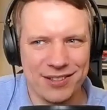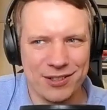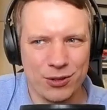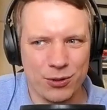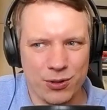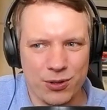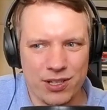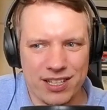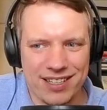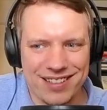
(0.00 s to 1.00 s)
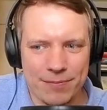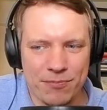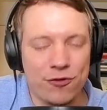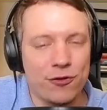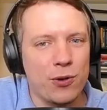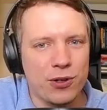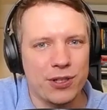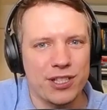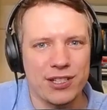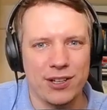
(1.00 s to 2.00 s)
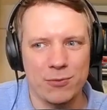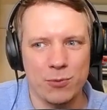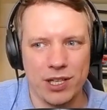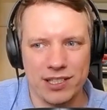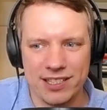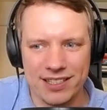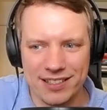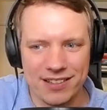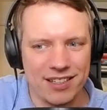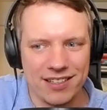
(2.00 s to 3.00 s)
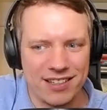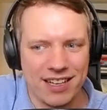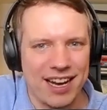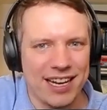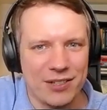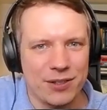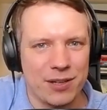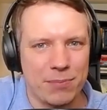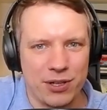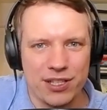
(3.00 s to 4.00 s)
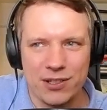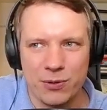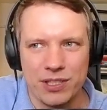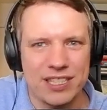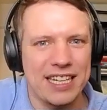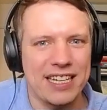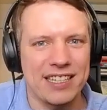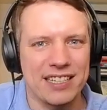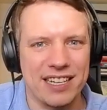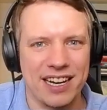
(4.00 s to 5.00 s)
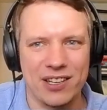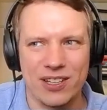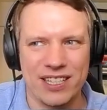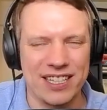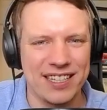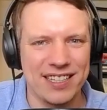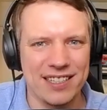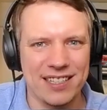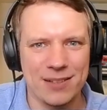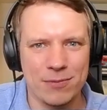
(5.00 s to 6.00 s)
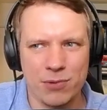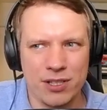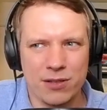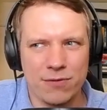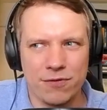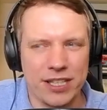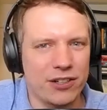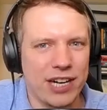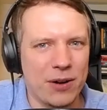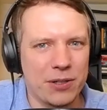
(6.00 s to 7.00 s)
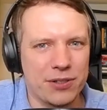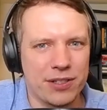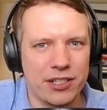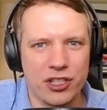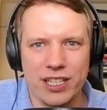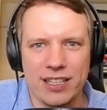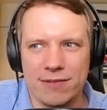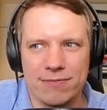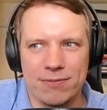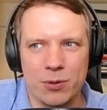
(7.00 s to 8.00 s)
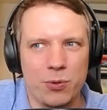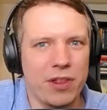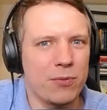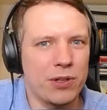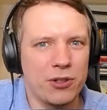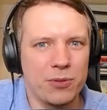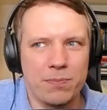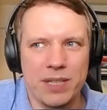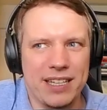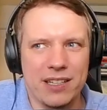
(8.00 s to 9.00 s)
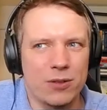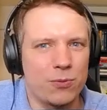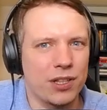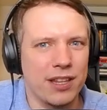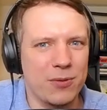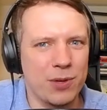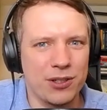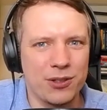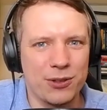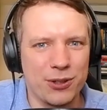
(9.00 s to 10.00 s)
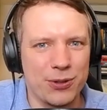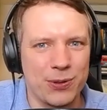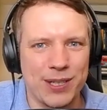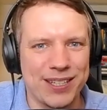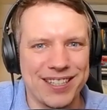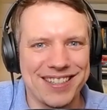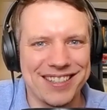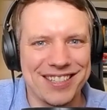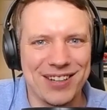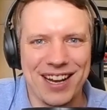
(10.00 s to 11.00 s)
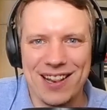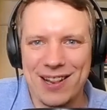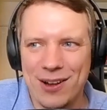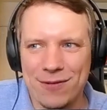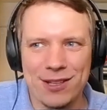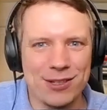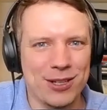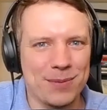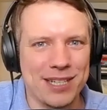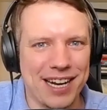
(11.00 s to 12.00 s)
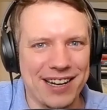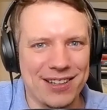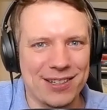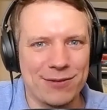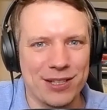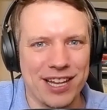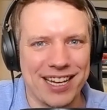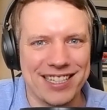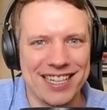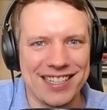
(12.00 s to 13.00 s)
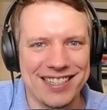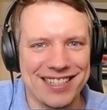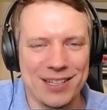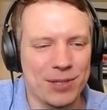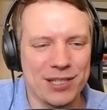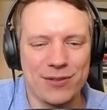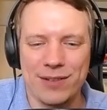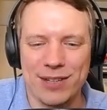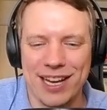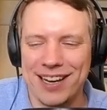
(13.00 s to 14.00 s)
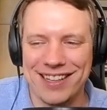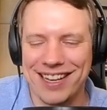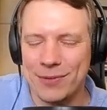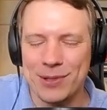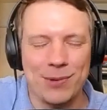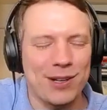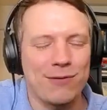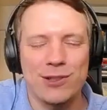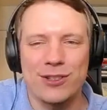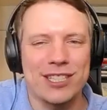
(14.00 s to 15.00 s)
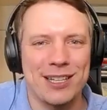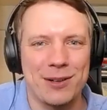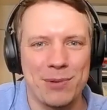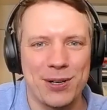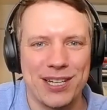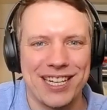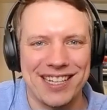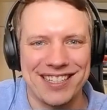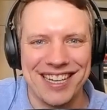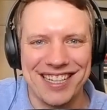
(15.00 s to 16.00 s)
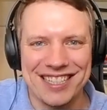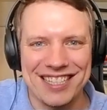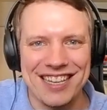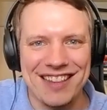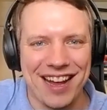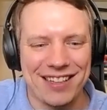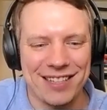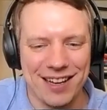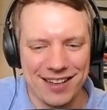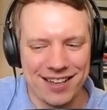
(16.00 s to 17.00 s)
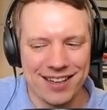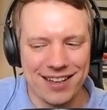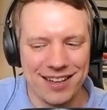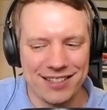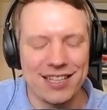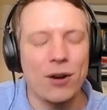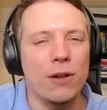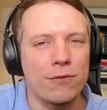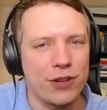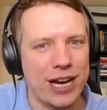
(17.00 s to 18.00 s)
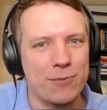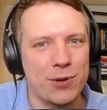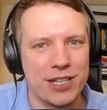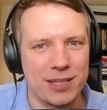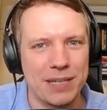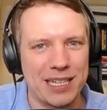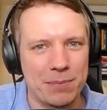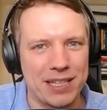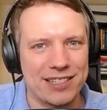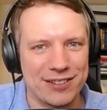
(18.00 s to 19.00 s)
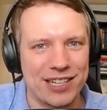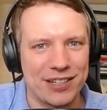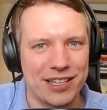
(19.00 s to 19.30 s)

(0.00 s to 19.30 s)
to focus on what the client or the person who's seeking the dialogue wants to figure out or achieve, who they want to be or what they want to do. So I love the term dialogue for that. And it was a revelation, like it was wonderful to see your book and see that, see a whole framework being built around